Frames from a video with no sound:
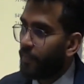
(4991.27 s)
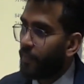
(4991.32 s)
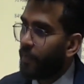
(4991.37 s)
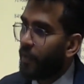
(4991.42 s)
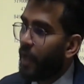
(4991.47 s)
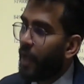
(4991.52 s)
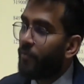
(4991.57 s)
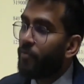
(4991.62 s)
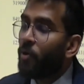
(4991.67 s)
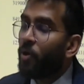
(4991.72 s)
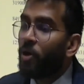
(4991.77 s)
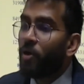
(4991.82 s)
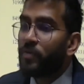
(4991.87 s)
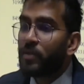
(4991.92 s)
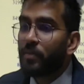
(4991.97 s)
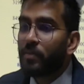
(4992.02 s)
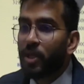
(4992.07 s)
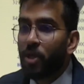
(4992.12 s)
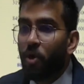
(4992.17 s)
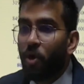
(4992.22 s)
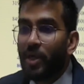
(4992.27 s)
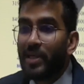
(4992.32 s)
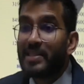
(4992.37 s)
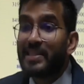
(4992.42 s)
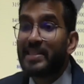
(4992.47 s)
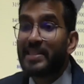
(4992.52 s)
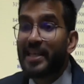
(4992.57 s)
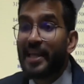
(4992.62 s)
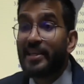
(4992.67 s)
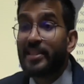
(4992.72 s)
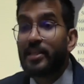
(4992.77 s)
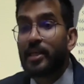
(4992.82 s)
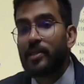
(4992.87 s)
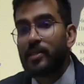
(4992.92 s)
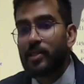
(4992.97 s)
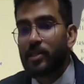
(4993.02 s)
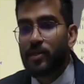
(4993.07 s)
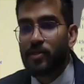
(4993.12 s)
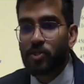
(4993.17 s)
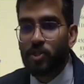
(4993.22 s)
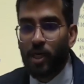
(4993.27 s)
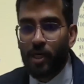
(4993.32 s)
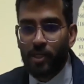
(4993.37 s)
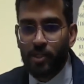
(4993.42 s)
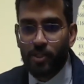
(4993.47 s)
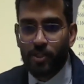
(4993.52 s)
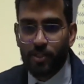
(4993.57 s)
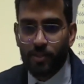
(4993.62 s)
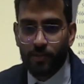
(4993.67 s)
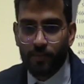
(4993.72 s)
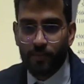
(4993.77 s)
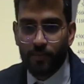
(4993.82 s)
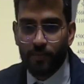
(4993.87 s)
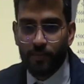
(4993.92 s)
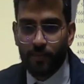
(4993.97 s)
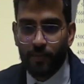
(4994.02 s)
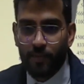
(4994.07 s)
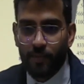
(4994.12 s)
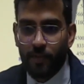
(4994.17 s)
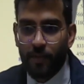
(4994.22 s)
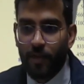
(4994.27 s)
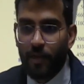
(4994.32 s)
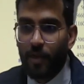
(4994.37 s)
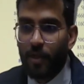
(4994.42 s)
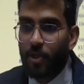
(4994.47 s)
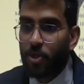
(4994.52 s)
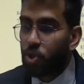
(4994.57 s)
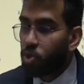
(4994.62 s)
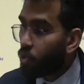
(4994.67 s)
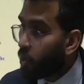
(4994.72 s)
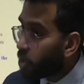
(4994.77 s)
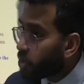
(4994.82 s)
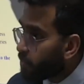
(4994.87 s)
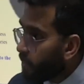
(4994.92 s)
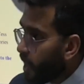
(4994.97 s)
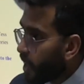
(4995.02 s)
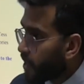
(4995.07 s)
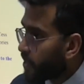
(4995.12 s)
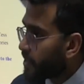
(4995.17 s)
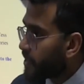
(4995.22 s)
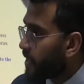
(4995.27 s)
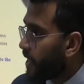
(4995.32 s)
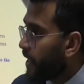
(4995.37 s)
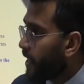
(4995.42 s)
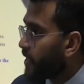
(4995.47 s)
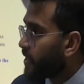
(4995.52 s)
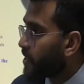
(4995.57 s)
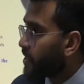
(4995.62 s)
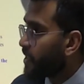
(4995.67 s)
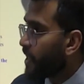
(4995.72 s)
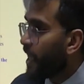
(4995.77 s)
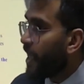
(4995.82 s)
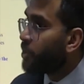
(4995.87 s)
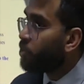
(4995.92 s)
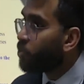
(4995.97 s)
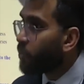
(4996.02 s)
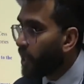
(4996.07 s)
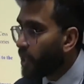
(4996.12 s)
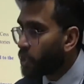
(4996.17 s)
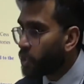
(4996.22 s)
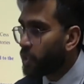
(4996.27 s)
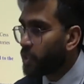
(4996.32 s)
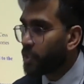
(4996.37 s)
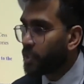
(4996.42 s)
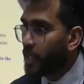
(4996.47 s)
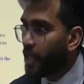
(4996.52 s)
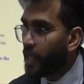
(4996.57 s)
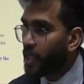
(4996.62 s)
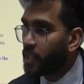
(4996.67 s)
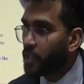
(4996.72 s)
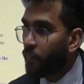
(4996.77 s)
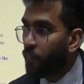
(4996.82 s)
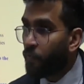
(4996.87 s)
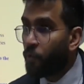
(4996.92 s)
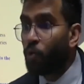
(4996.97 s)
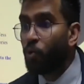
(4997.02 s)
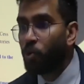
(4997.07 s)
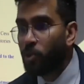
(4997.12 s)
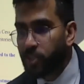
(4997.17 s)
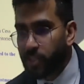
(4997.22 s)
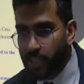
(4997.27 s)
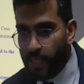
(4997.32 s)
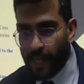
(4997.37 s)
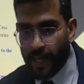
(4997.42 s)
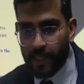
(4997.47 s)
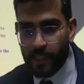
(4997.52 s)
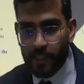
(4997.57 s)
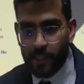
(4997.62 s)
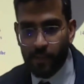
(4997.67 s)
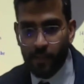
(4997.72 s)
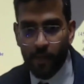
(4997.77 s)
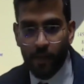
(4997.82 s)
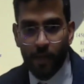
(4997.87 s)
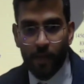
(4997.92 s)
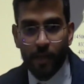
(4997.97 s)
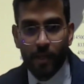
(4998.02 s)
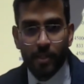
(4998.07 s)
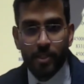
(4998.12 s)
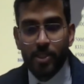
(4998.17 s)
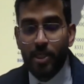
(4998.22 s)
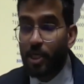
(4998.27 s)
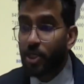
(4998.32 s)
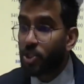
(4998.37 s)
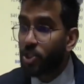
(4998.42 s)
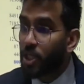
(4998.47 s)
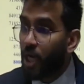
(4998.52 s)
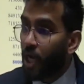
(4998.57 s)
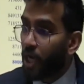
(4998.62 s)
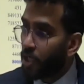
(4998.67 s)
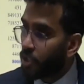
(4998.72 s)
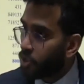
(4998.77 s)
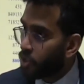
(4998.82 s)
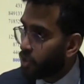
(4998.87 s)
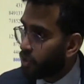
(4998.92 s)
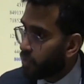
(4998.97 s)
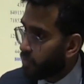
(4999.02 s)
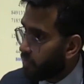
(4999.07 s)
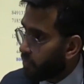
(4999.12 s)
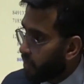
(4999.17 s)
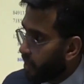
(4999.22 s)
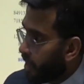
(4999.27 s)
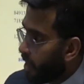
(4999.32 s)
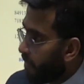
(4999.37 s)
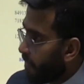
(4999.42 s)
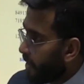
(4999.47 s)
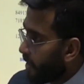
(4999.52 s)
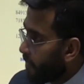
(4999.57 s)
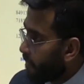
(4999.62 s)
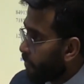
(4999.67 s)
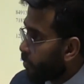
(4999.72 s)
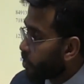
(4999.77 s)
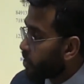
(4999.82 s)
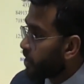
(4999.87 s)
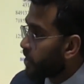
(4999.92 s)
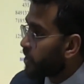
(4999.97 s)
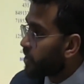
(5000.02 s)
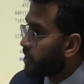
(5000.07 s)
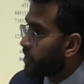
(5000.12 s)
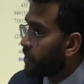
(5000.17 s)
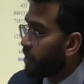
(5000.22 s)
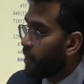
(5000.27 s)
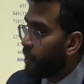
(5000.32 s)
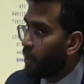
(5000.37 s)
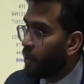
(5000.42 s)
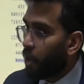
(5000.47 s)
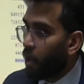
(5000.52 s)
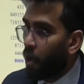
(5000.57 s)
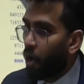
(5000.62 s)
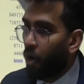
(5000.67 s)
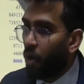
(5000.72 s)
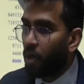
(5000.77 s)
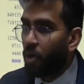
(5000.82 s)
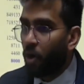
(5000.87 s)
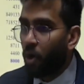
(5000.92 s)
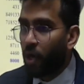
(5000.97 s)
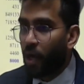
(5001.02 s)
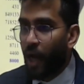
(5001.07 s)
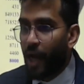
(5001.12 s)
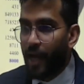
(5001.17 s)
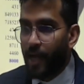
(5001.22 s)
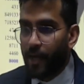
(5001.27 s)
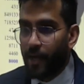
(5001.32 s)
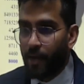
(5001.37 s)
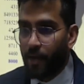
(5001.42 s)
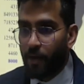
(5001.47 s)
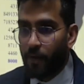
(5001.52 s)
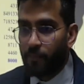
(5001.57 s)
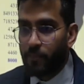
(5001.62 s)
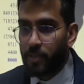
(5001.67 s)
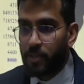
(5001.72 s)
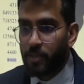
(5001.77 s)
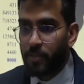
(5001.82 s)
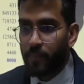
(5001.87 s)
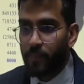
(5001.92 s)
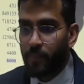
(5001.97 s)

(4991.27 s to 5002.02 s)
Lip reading: Have you heard of something called cess and surcharge? Swachh Bharat cess, education cess, fuel cess, surcharge the government imposes on higher incomes.